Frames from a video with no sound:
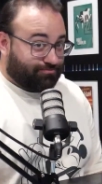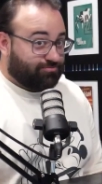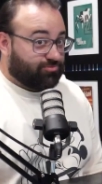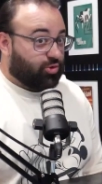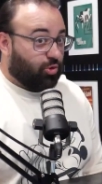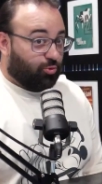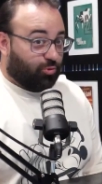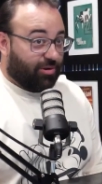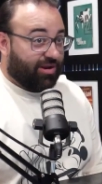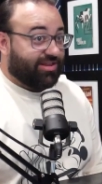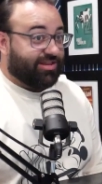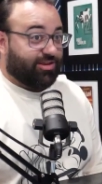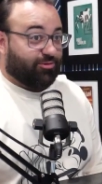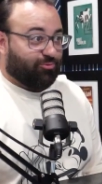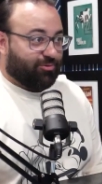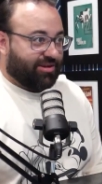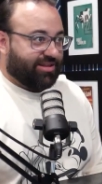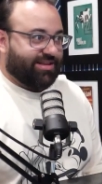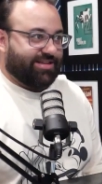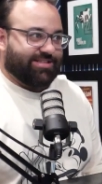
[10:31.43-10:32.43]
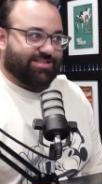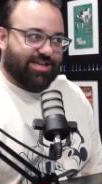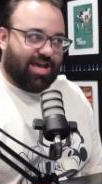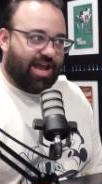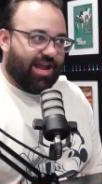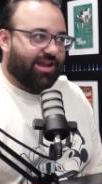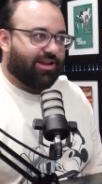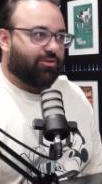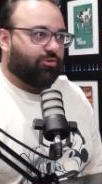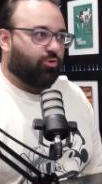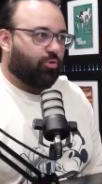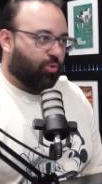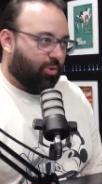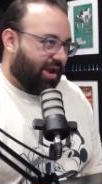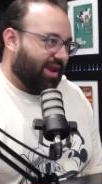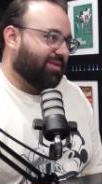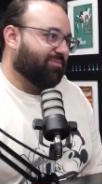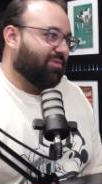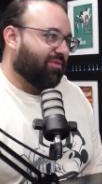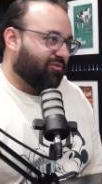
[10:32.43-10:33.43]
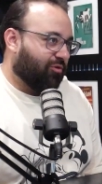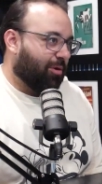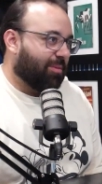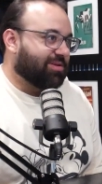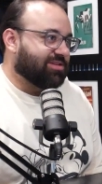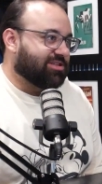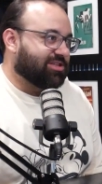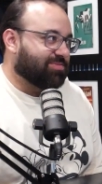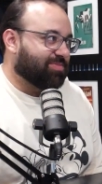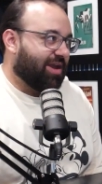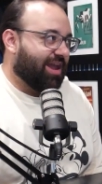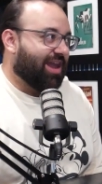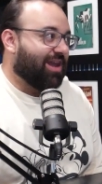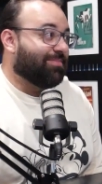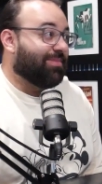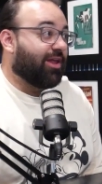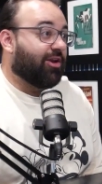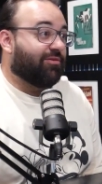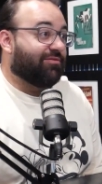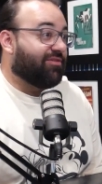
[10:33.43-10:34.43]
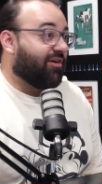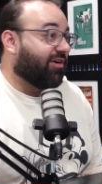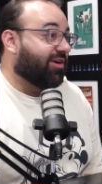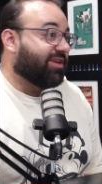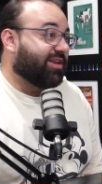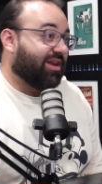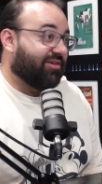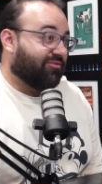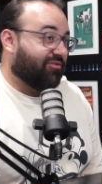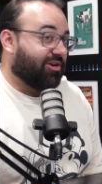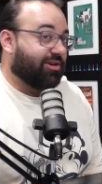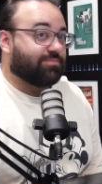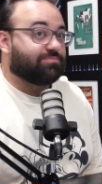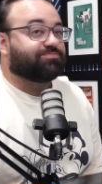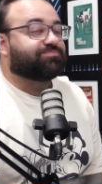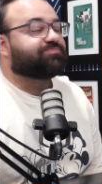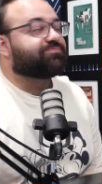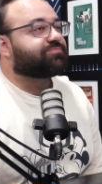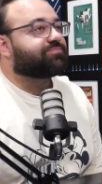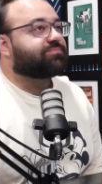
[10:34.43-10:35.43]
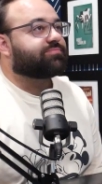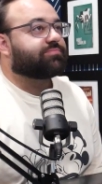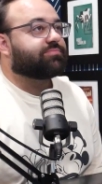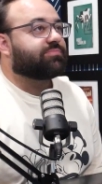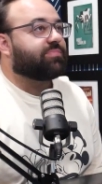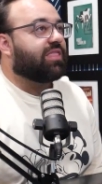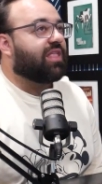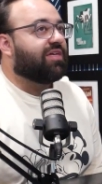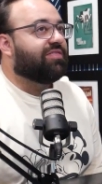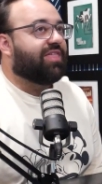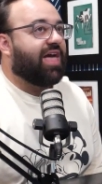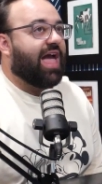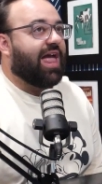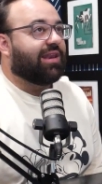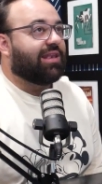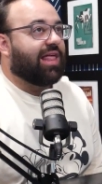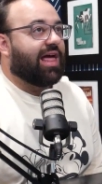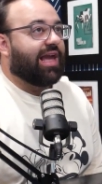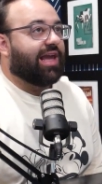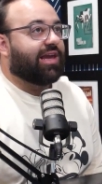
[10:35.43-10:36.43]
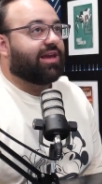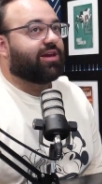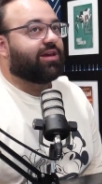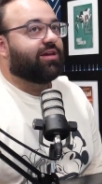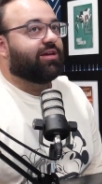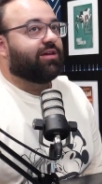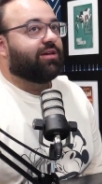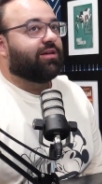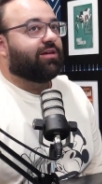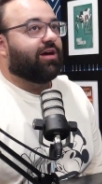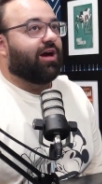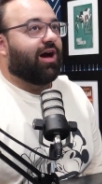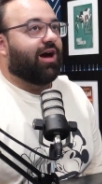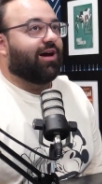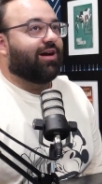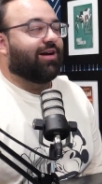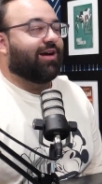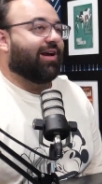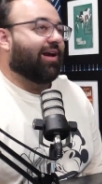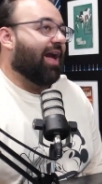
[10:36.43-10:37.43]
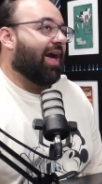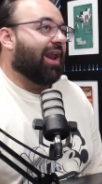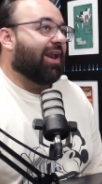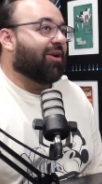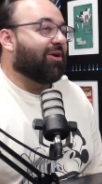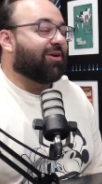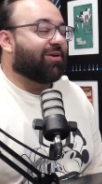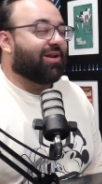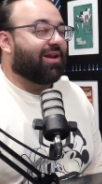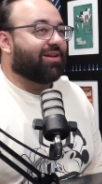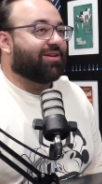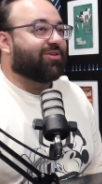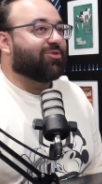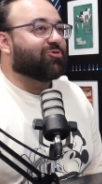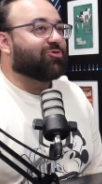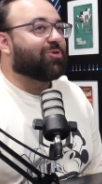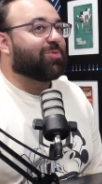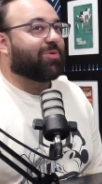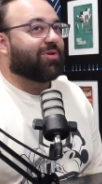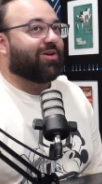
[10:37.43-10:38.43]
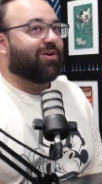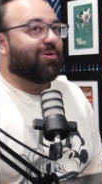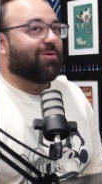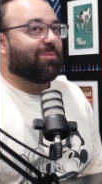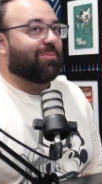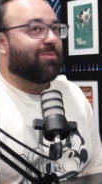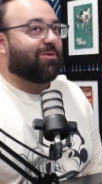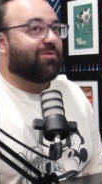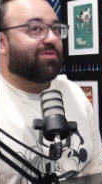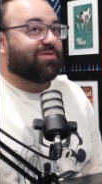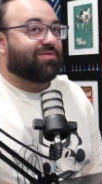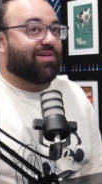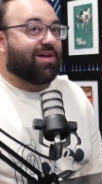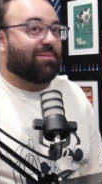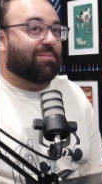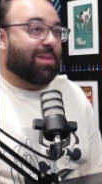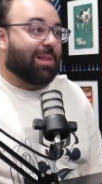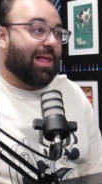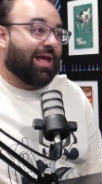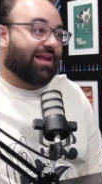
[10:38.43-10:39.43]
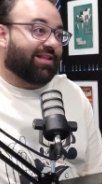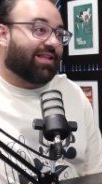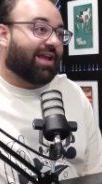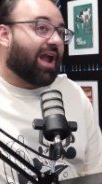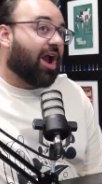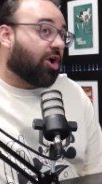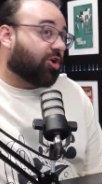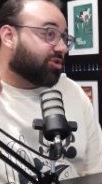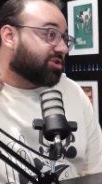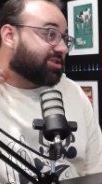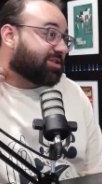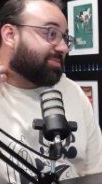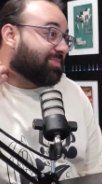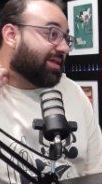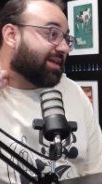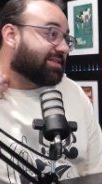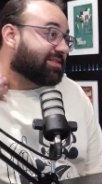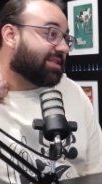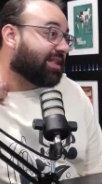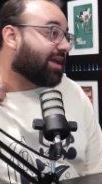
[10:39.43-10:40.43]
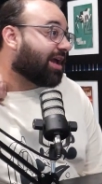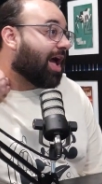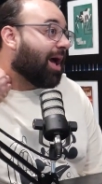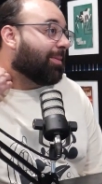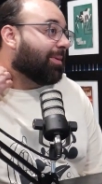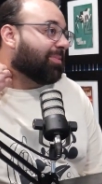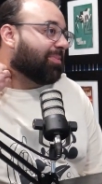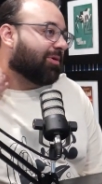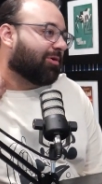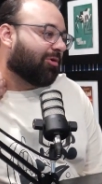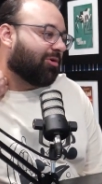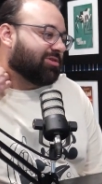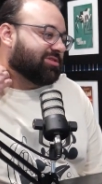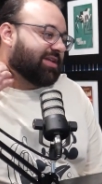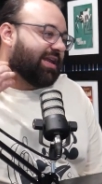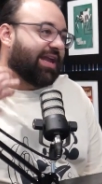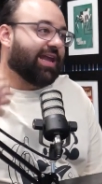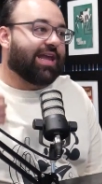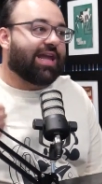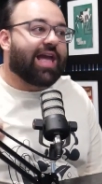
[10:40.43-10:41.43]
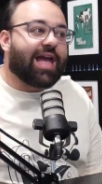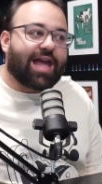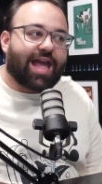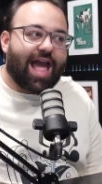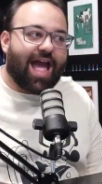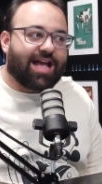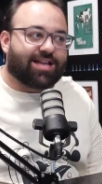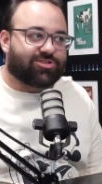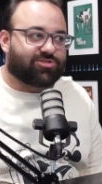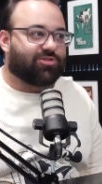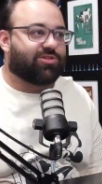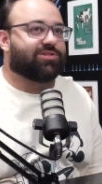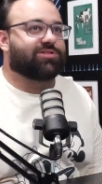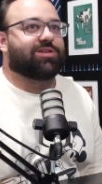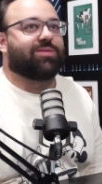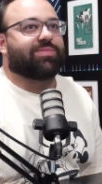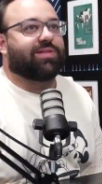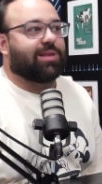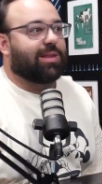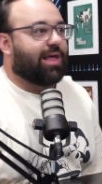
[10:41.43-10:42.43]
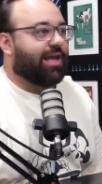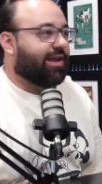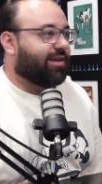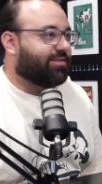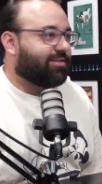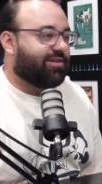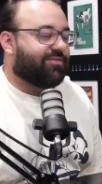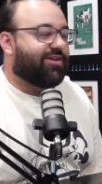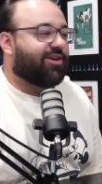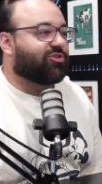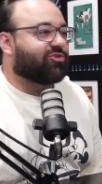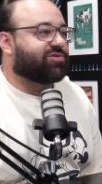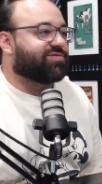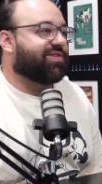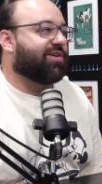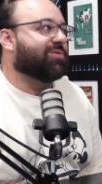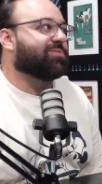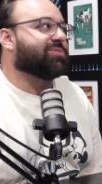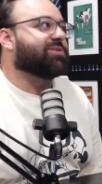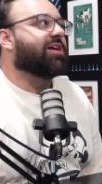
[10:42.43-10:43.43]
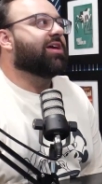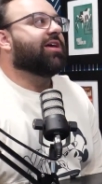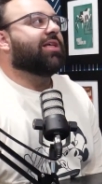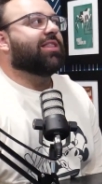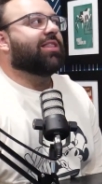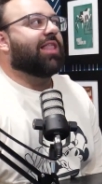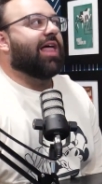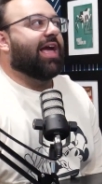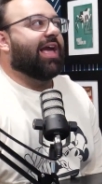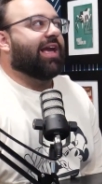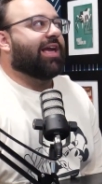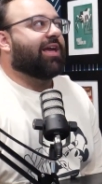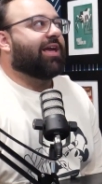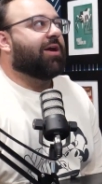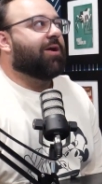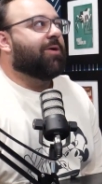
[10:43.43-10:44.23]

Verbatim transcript: really, really tight, great performances by him that are very different than like, and I know you're not a huge superhero movie fan, but like the characters he plays in like comic book roles, like in Kick-Ass or in something like the Avengers films, like